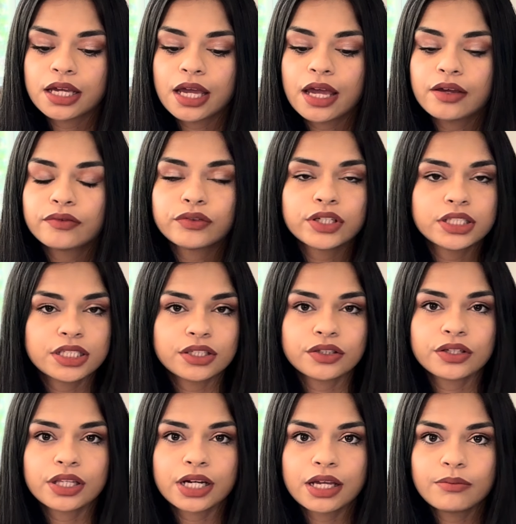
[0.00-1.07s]
Every
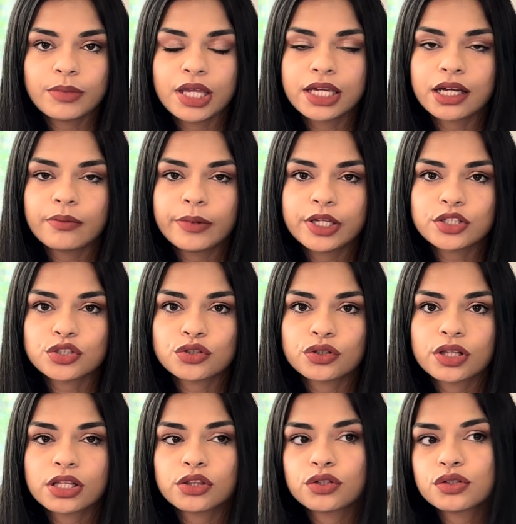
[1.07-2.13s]
dinner that I make sure
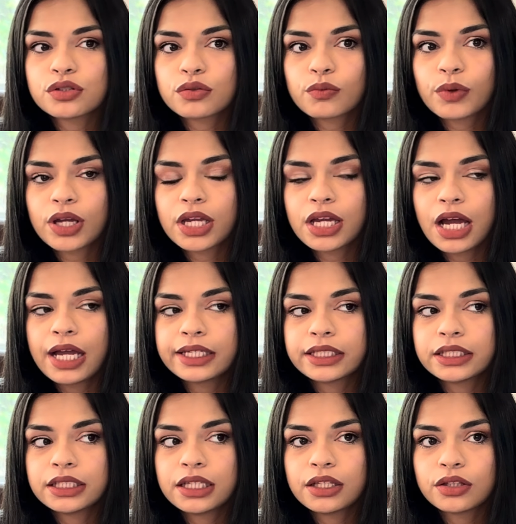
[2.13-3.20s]
that there's a way I
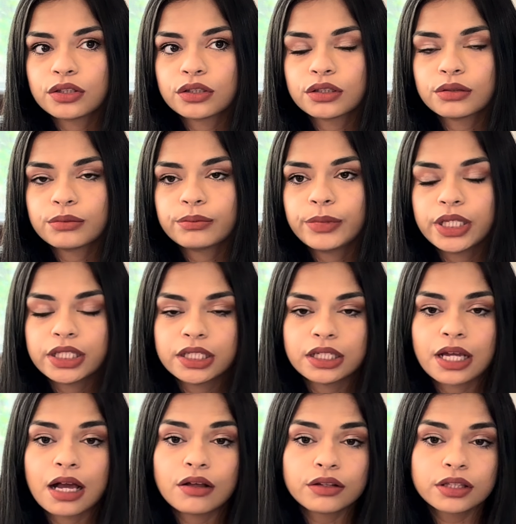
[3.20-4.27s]
can either make
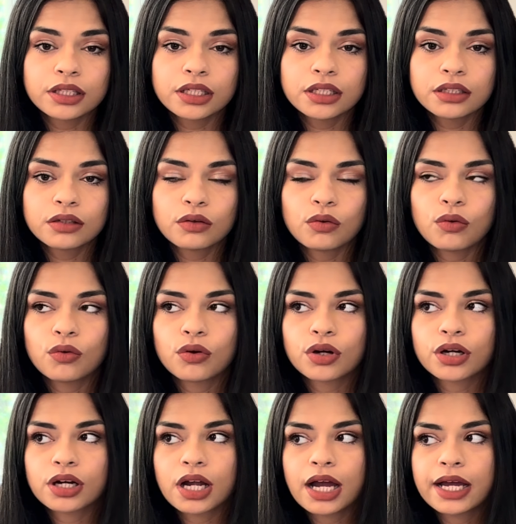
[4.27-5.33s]
it healthy
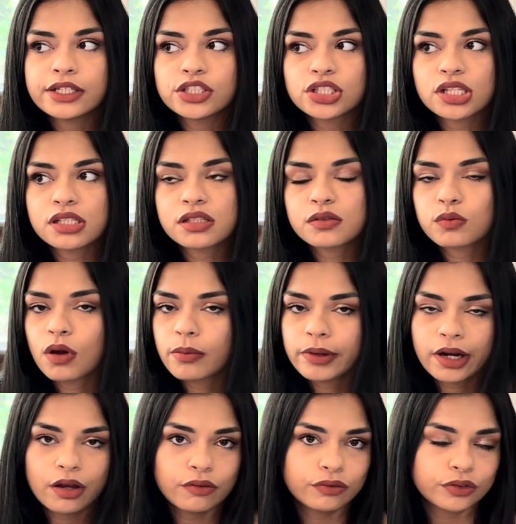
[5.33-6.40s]
or I just swap
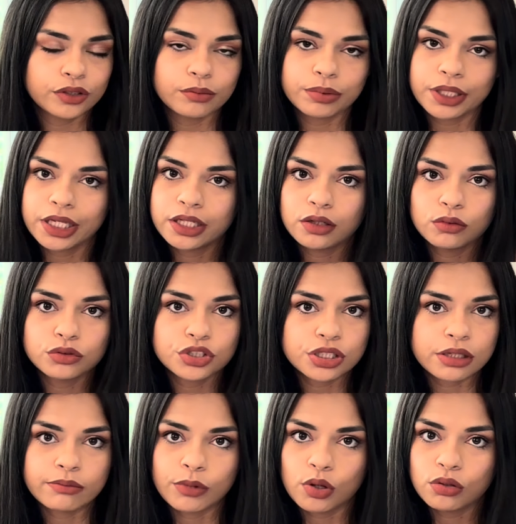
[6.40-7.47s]
it out for a plain old
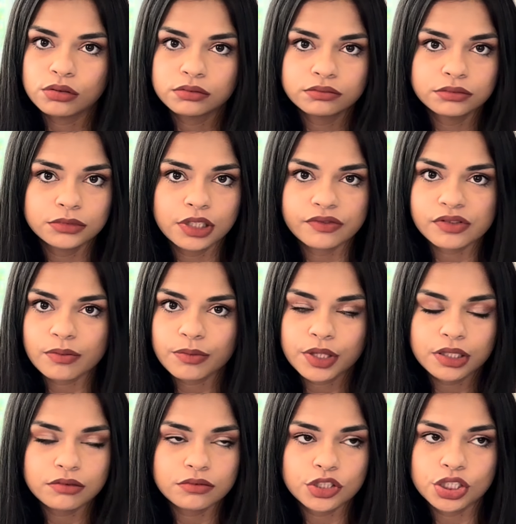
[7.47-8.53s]
chicken bowl of
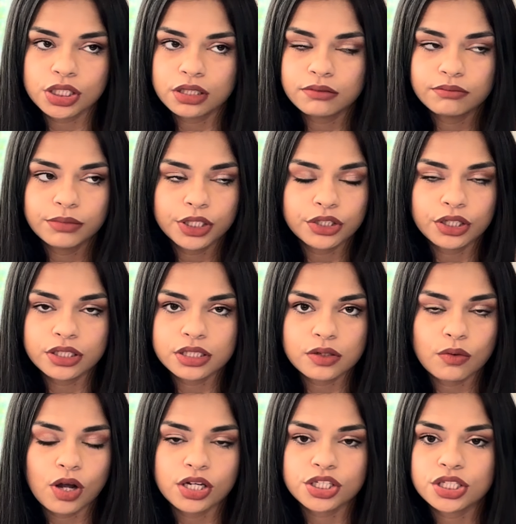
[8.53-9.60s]
something. Chicken and butternut
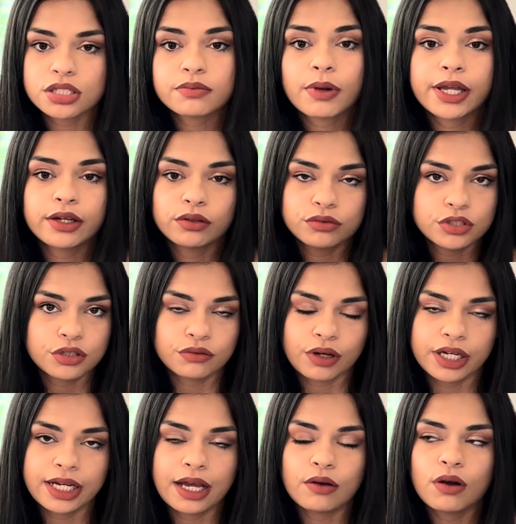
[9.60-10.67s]
squash is my go-to
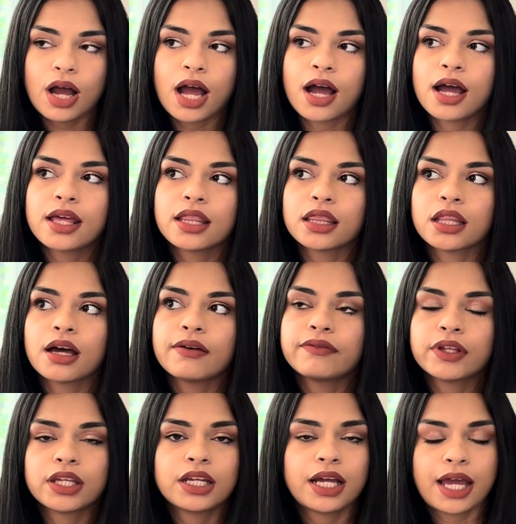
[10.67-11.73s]
right now. I
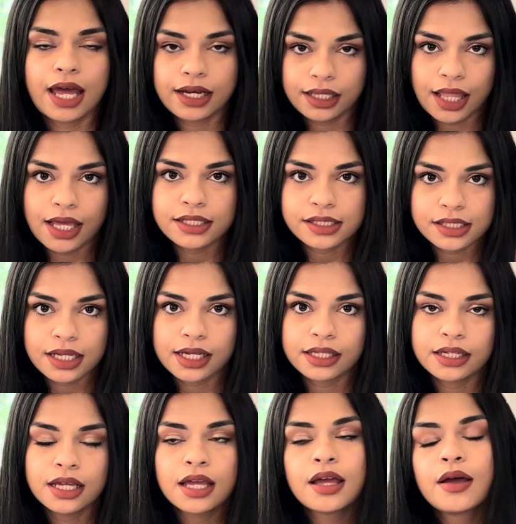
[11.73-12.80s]
love it. I had it last
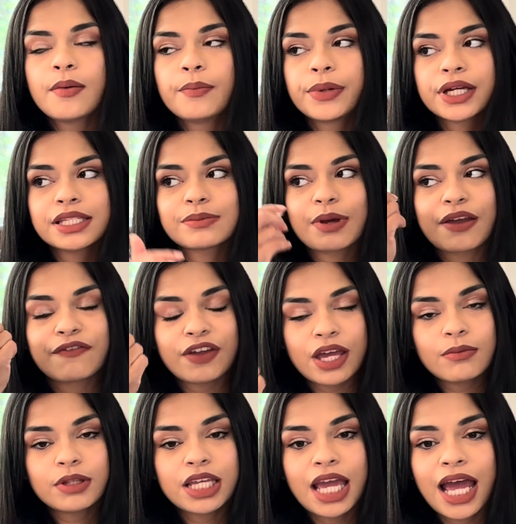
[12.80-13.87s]
night because my
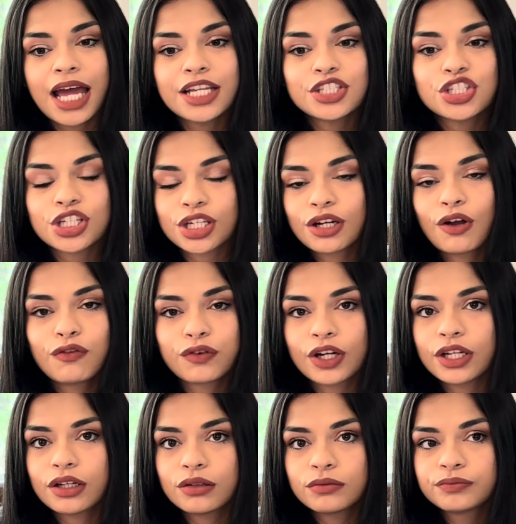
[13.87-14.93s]
family had chicken
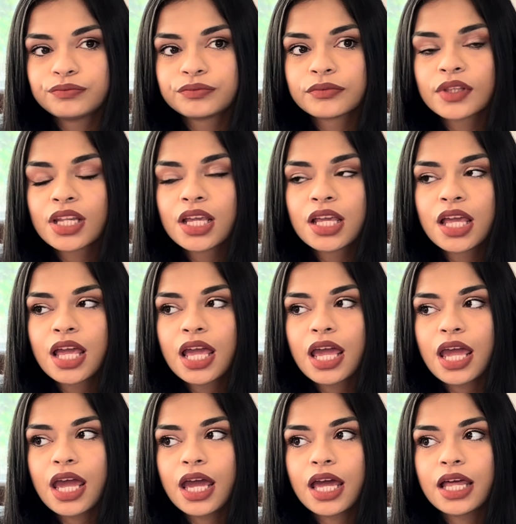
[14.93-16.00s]
Alfredo.
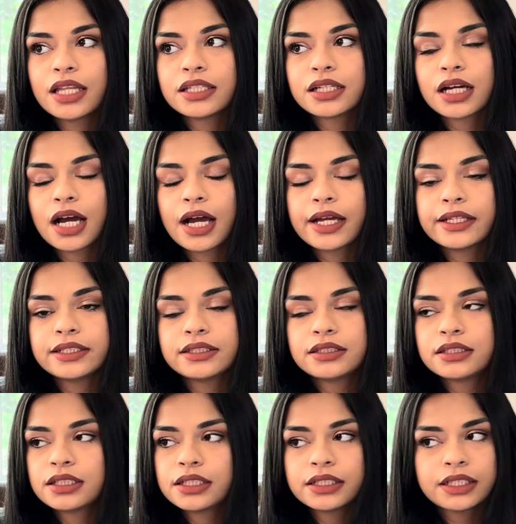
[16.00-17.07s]
And I
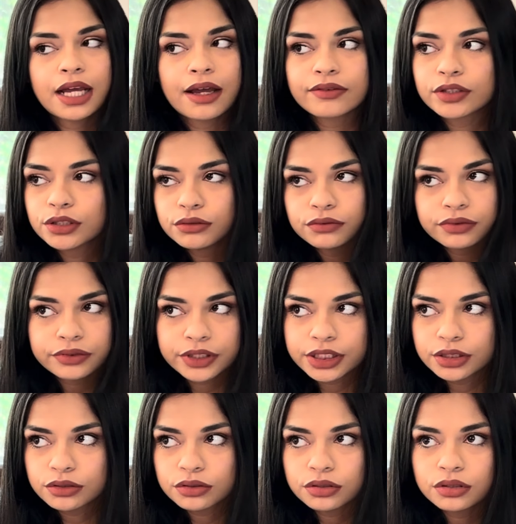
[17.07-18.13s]
didn't have gluten-free
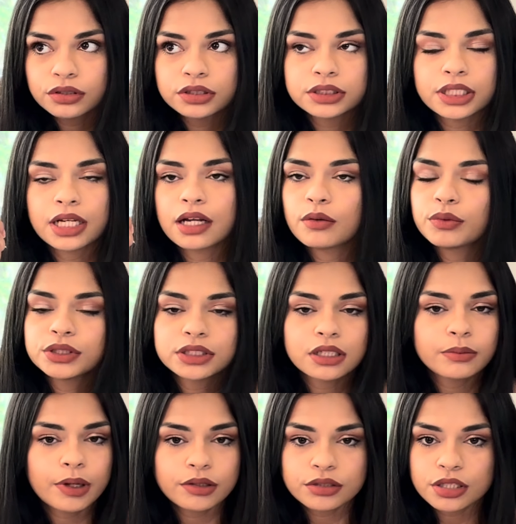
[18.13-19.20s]
noodles and I wasn't
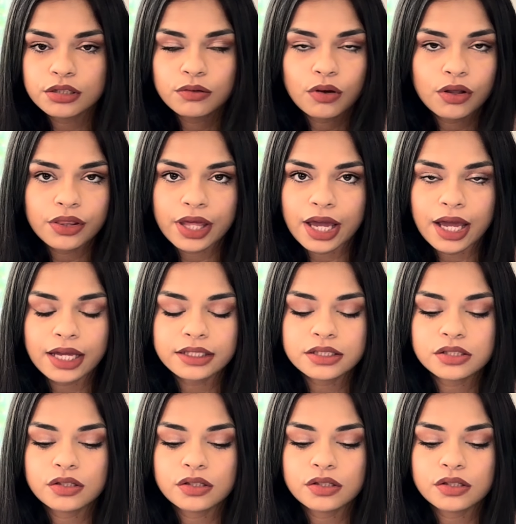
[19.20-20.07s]
about to do all that.